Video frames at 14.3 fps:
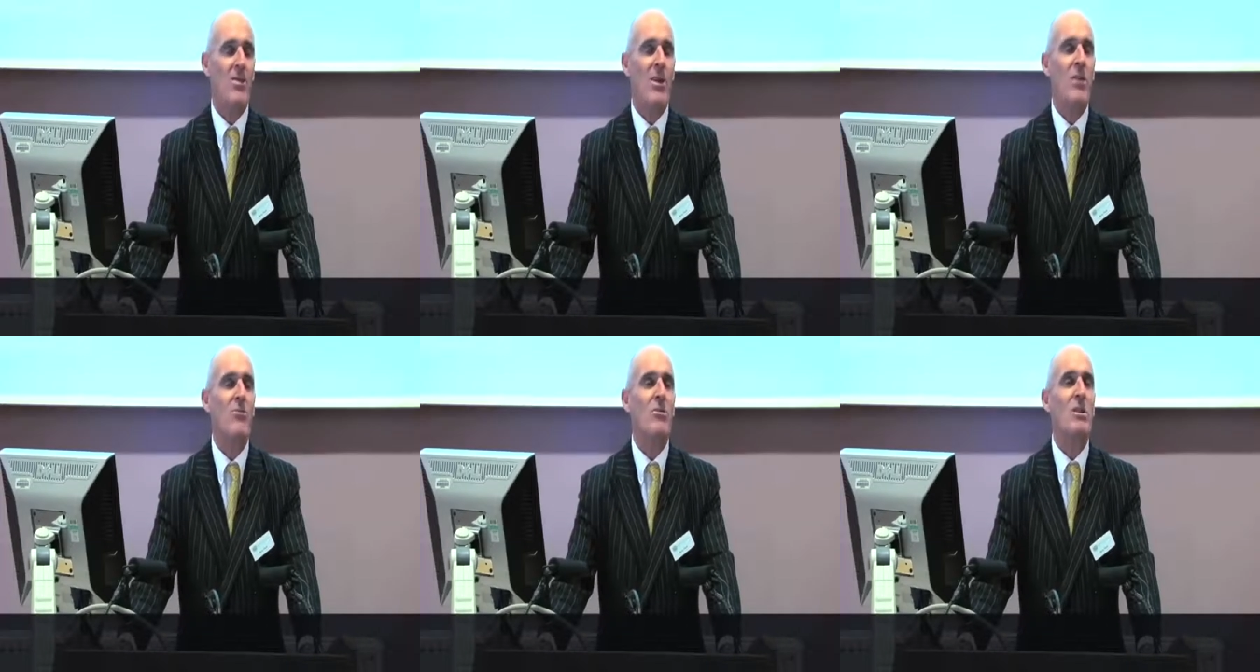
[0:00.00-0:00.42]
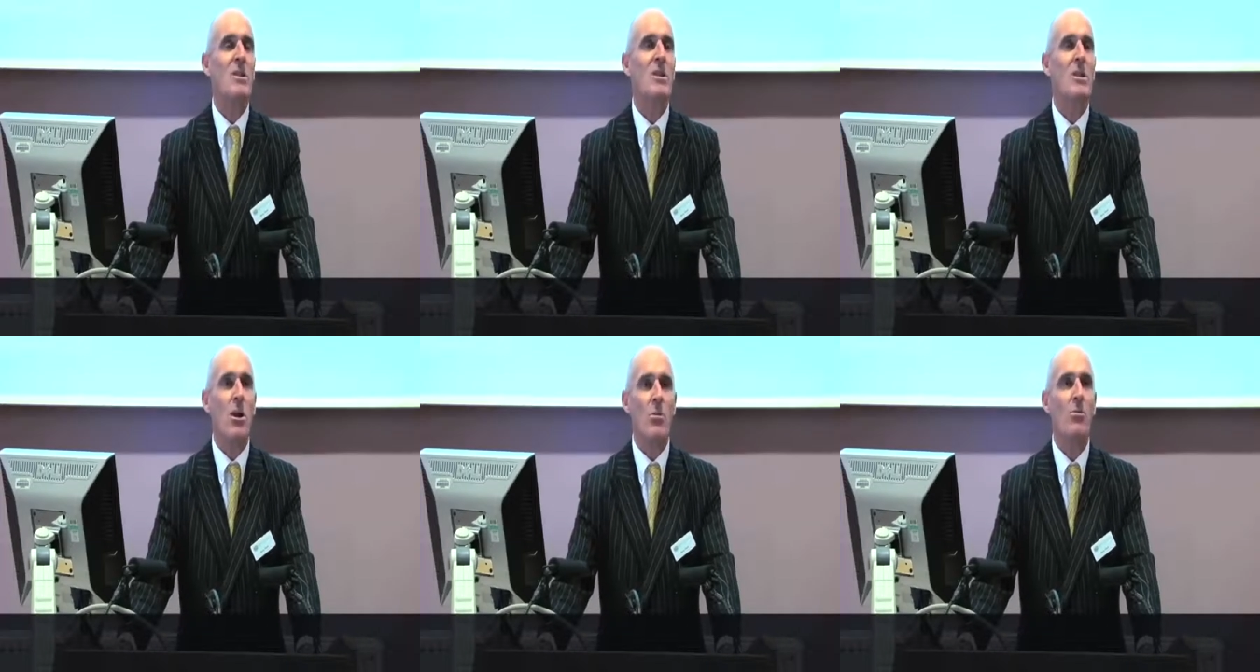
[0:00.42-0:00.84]
is
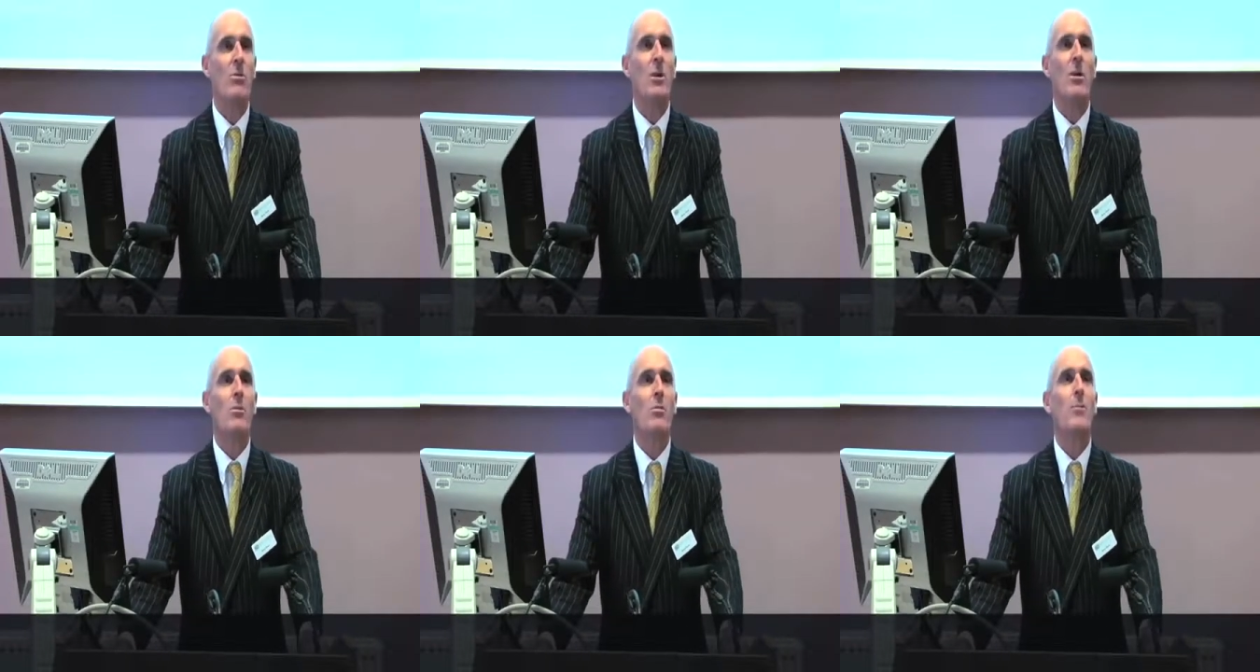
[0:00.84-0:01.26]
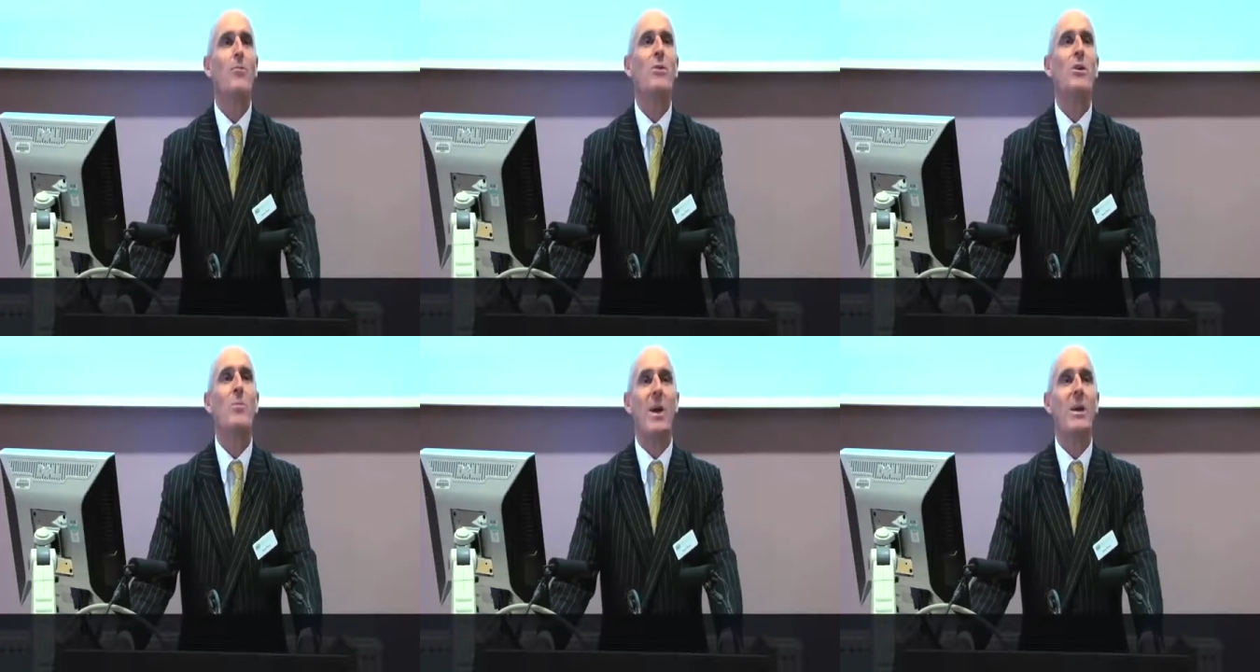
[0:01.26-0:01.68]
no
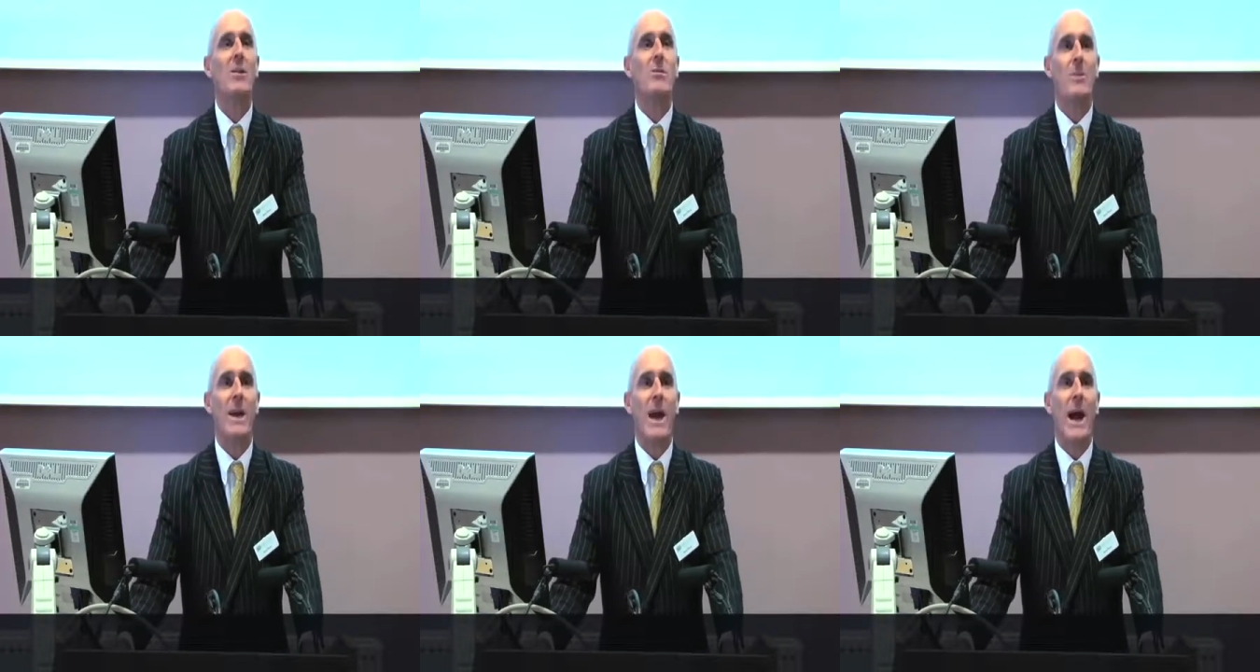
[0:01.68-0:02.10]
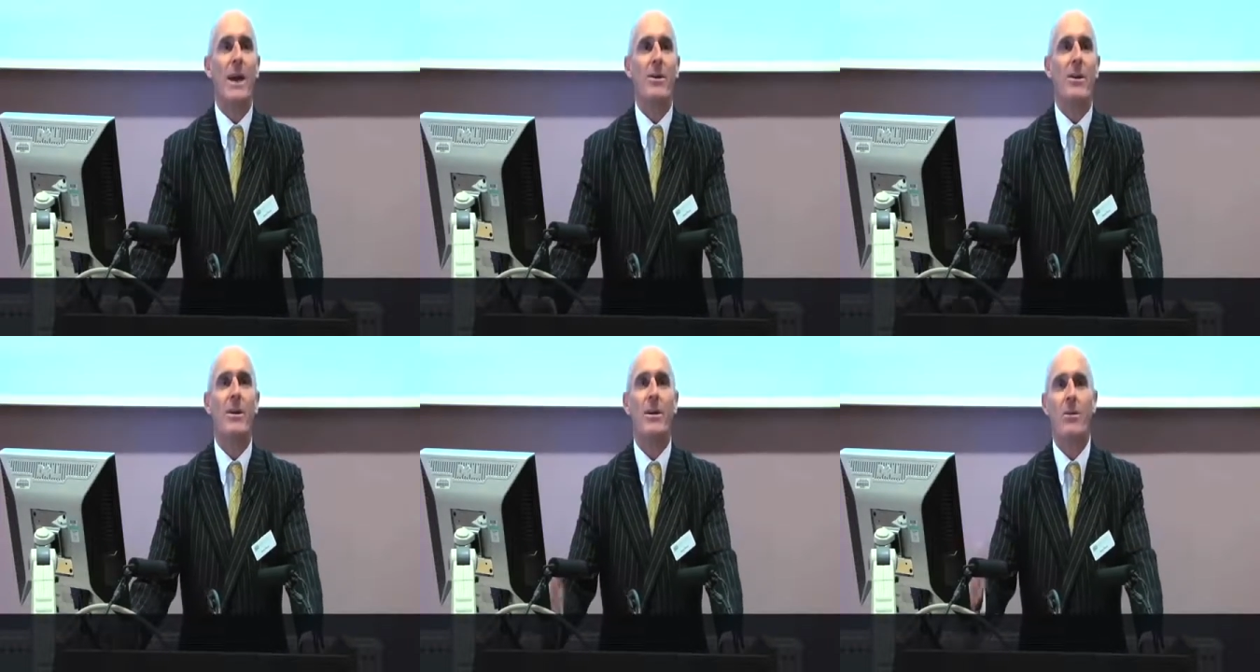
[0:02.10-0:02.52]
debate to be had.